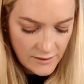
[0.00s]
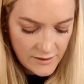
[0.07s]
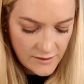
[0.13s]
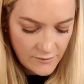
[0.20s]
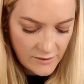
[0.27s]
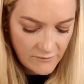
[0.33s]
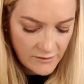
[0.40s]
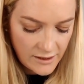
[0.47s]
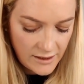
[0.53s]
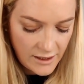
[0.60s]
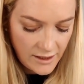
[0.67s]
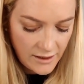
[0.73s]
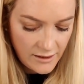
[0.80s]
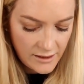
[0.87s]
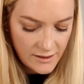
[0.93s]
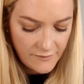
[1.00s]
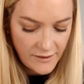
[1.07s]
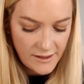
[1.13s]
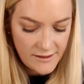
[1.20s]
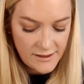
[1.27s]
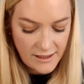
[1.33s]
we can write in here, defense